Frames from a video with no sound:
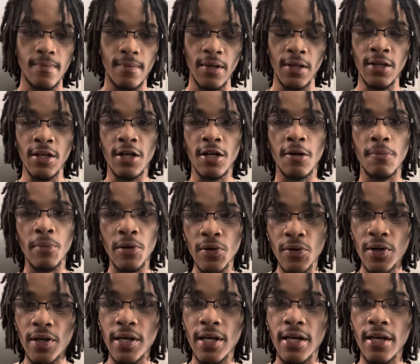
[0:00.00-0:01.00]
the
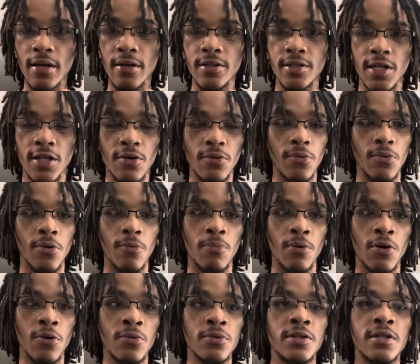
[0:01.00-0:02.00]
community in general, bro.